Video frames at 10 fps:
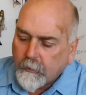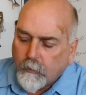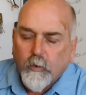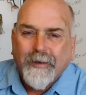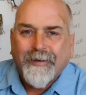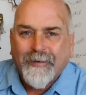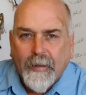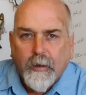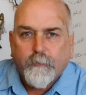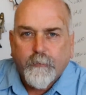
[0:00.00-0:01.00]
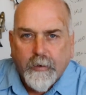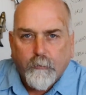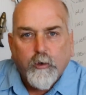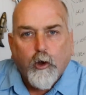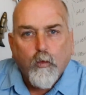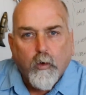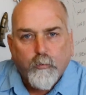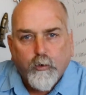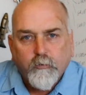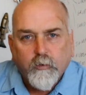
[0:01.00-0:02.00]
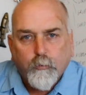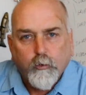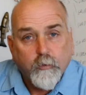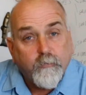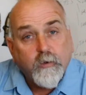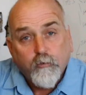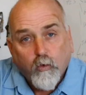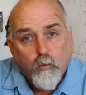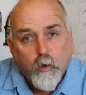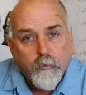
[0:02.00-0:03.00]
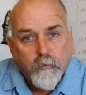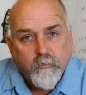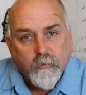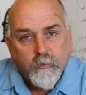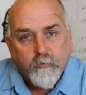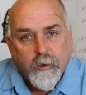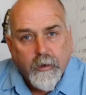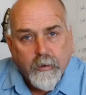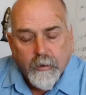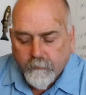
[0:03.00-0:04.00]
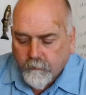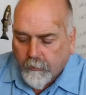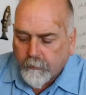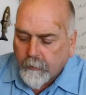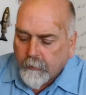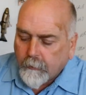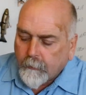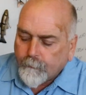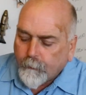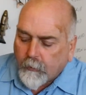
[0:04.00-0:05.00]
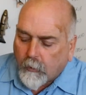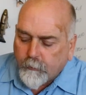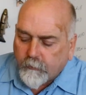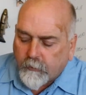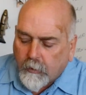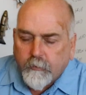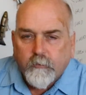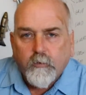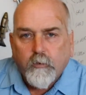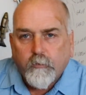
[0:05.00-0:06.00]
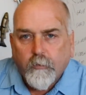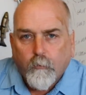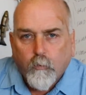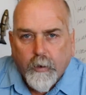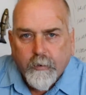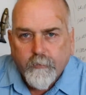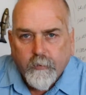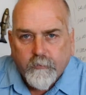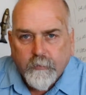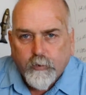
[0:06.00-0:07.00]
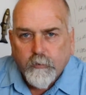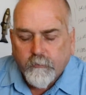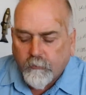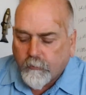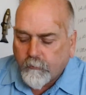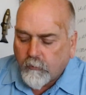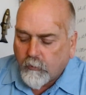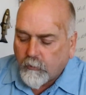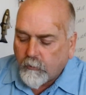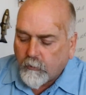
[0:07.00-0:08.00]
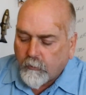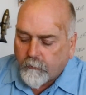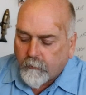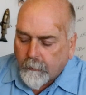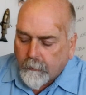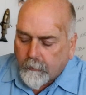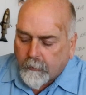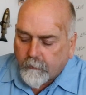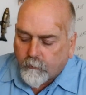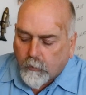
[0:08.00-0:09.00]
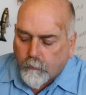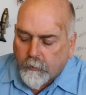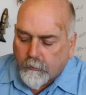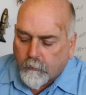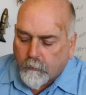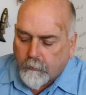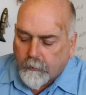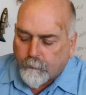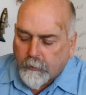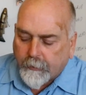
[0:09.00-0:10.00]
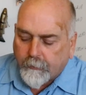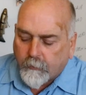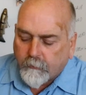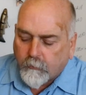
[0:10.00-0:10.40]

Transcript: We can allow for that. We know what pressure to put on the fish or what to set the drag at. So I'm just going to use one of the simplest knots you can use, and it's what we call a blood knot.